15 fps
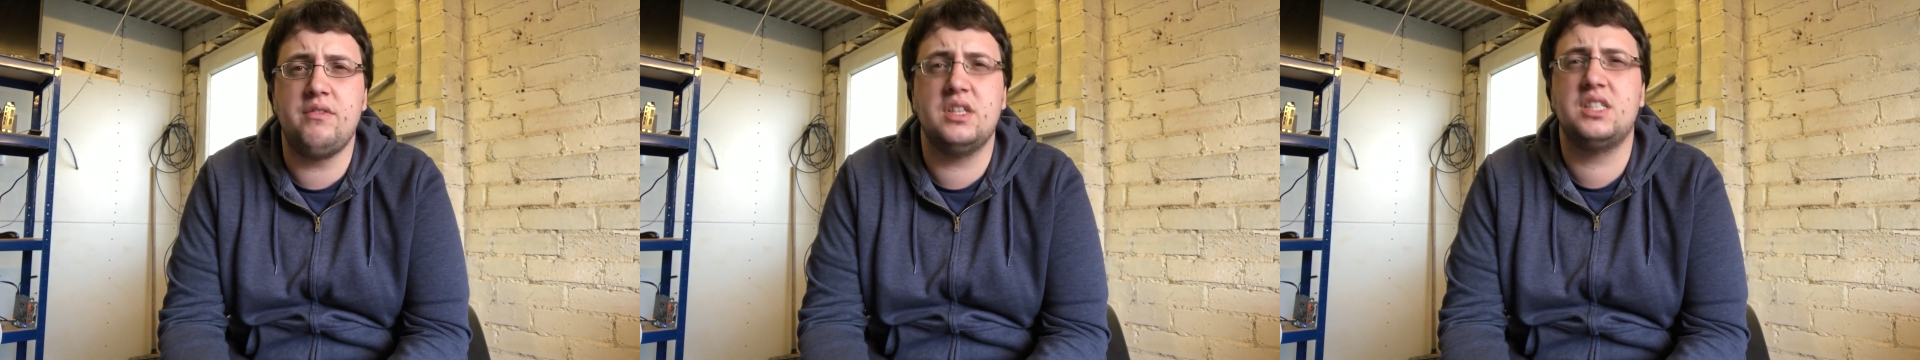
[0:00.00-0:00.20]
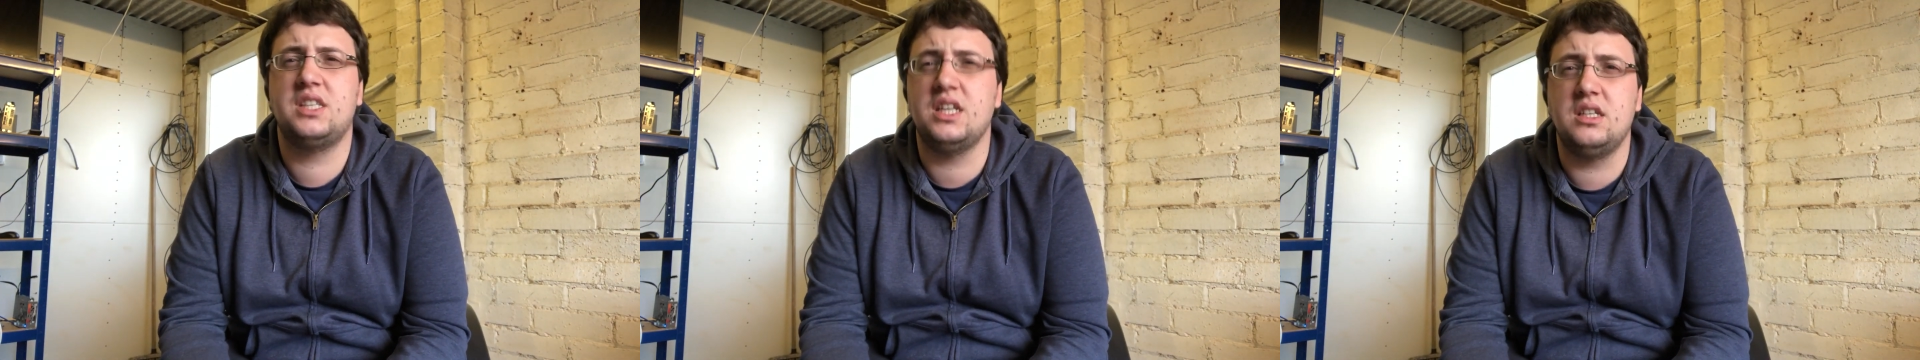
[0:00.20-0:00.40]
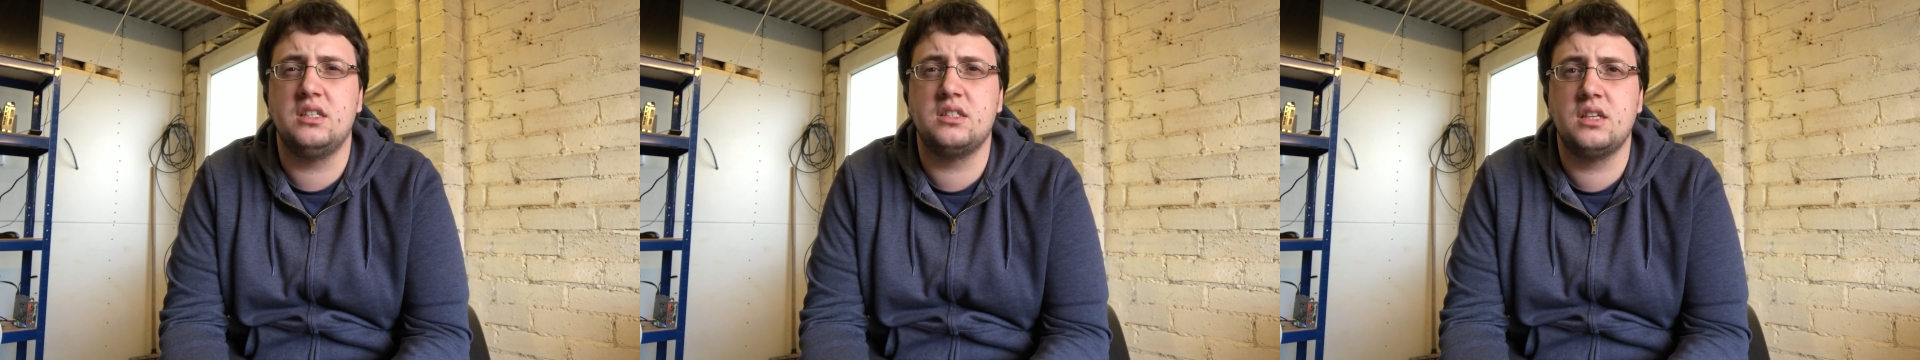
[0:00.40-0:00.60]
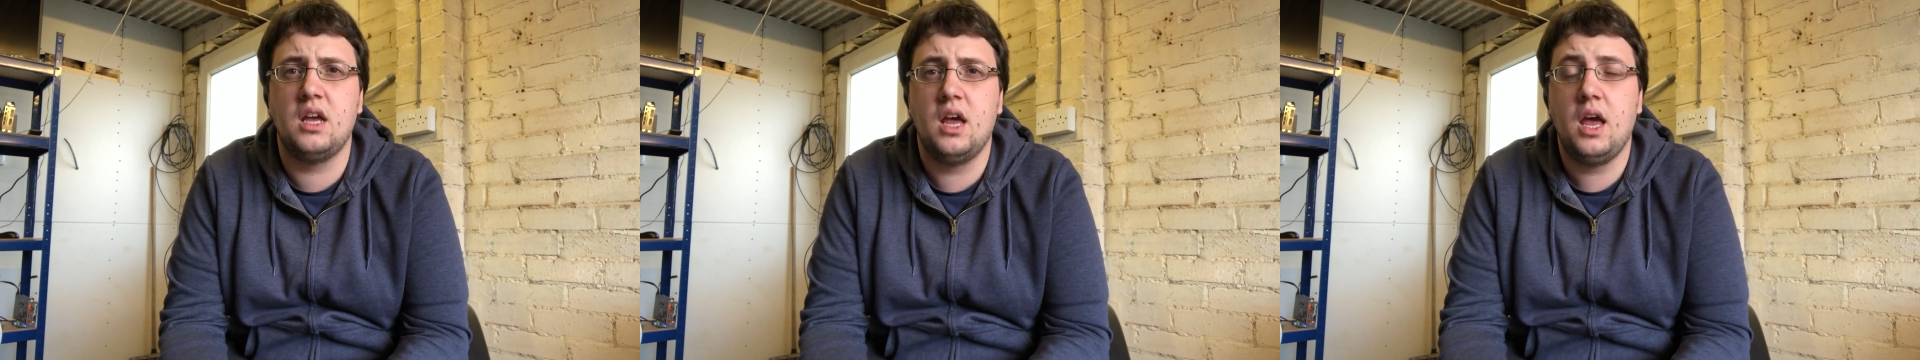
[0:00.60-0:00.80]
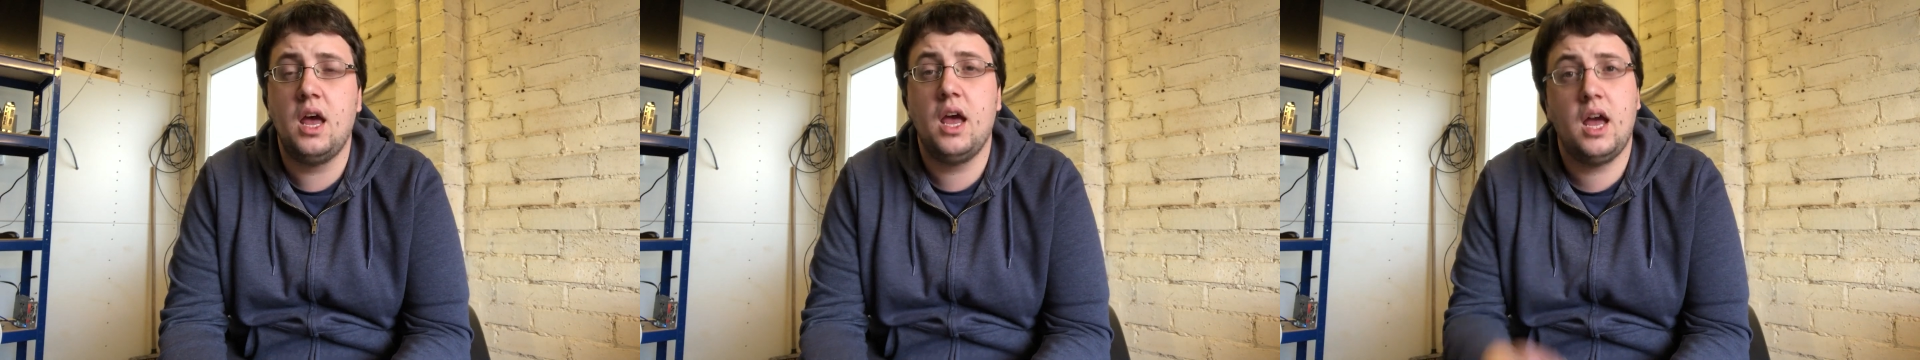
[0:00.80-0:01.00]
ever since,
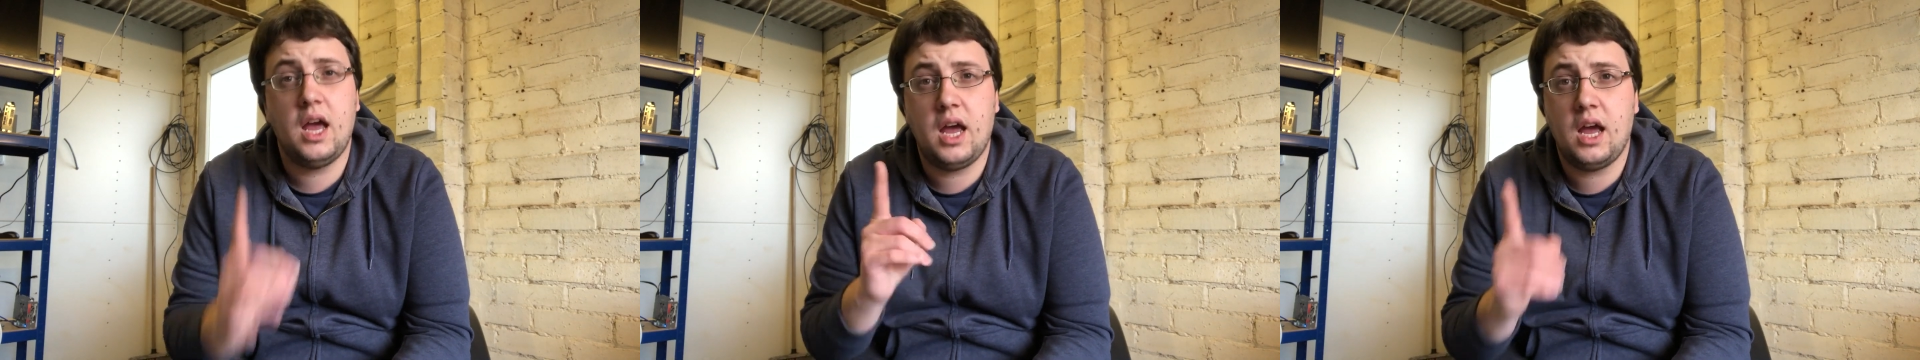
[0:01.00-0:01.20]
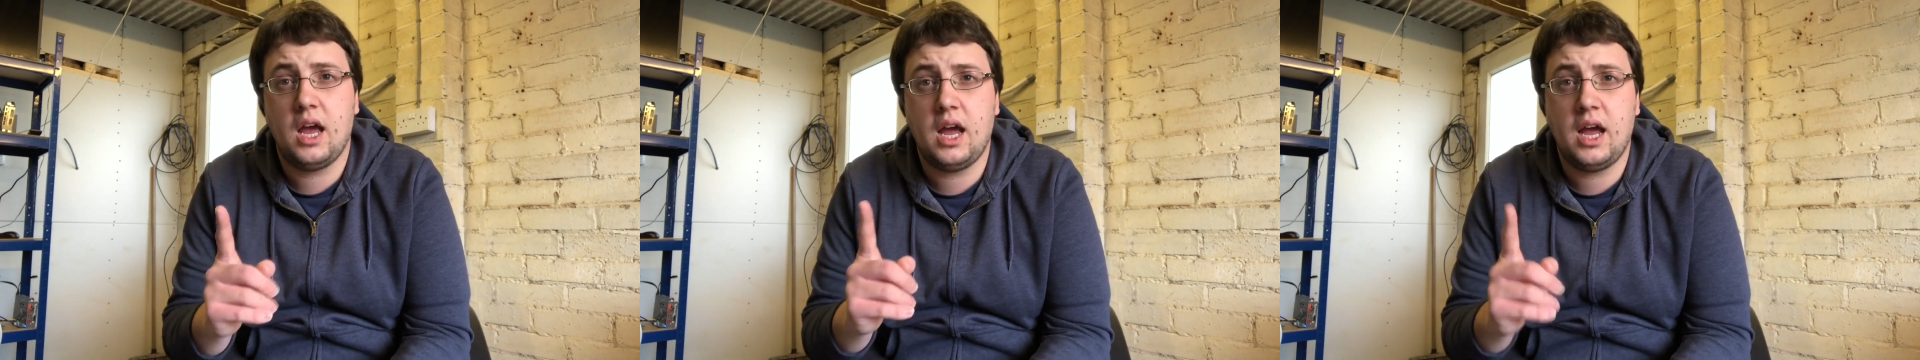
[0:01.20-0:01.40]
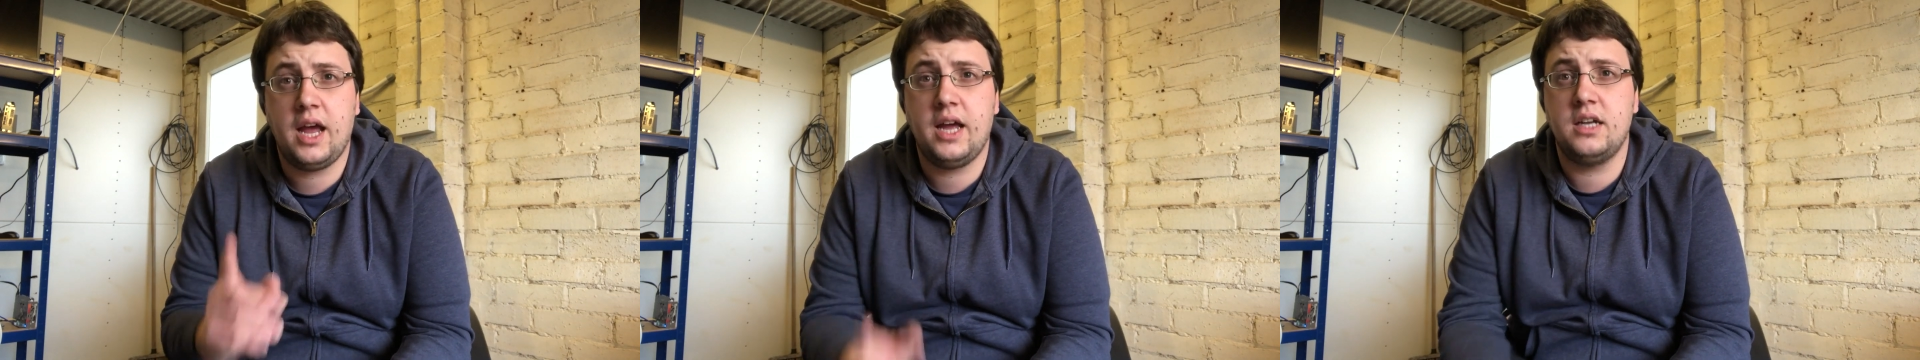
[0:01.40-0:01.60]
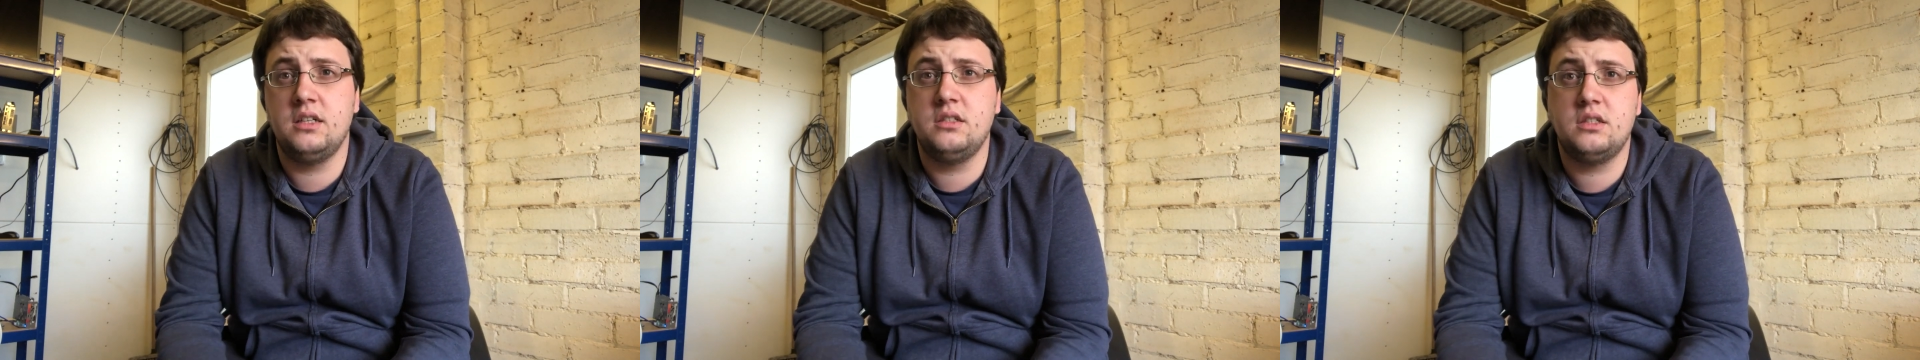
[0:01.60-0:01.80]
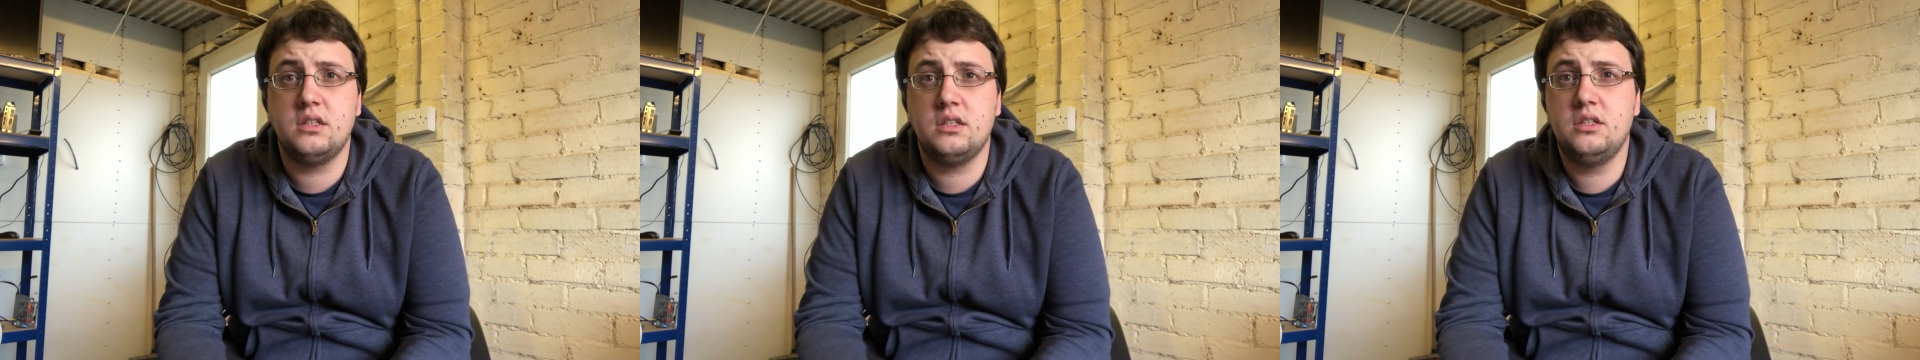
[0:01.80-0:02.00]

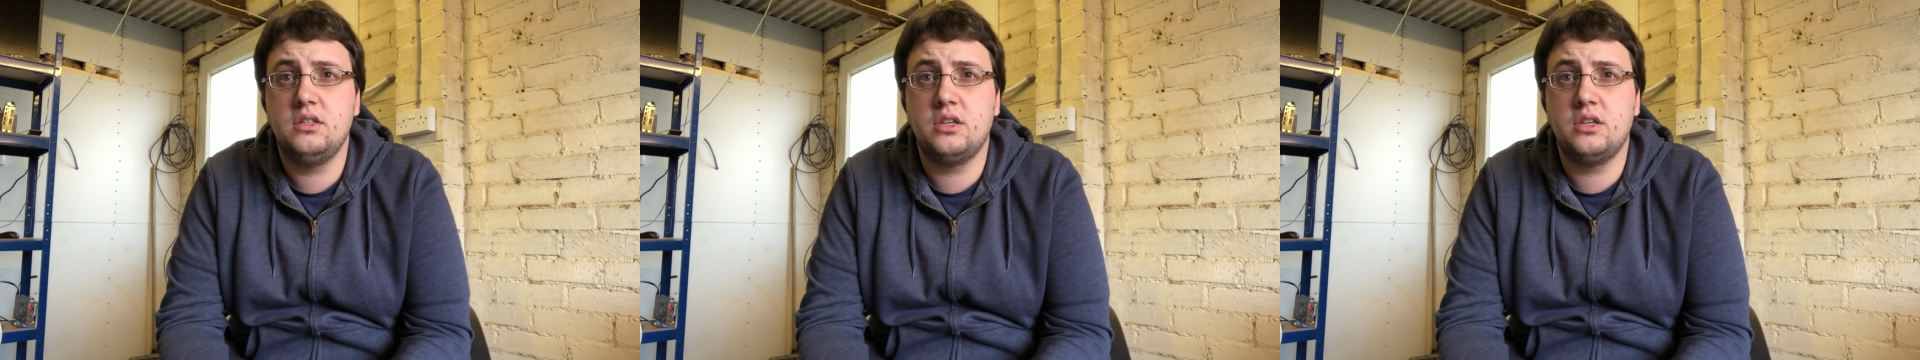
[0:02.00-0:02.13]
and